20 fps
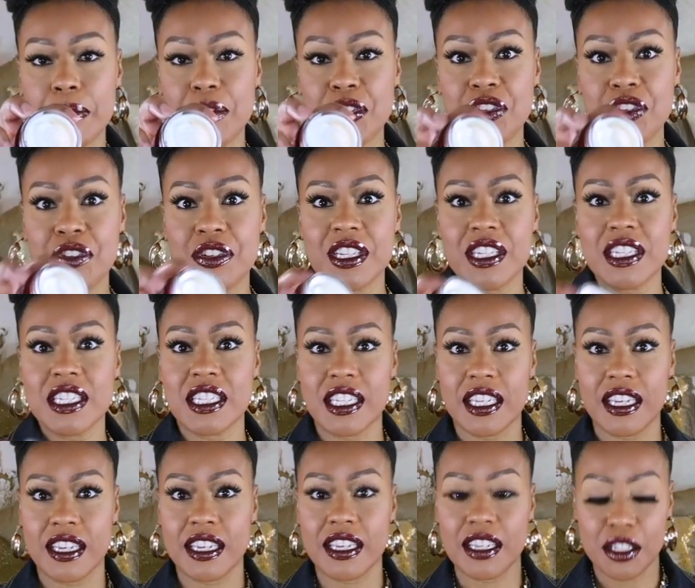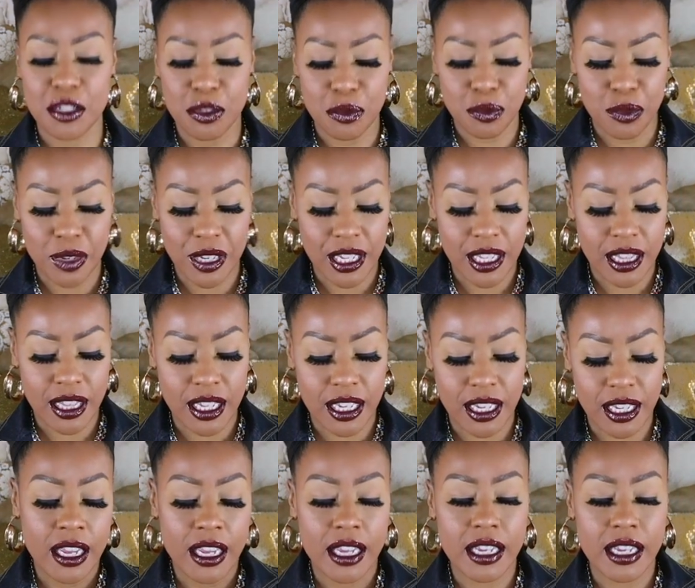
As you can see, it's really thick.